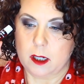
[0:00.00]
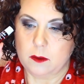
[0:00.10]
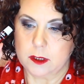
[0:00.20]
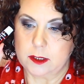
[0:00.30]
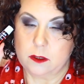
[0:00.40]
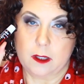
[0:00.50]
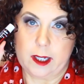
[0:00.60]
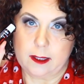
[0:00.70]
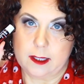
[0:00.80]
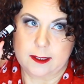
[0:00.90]
I really do
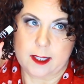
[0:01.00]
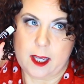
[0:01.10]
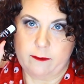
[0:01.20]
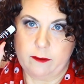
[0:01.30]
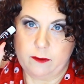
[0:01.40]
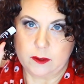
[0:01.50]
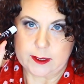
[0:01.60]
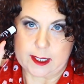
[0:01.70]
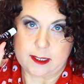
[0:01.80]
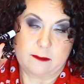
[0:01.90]
like this. I have a full
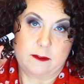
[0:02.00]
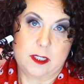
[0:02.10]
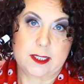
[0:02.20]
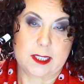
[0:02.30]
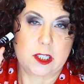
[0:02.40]
size of this.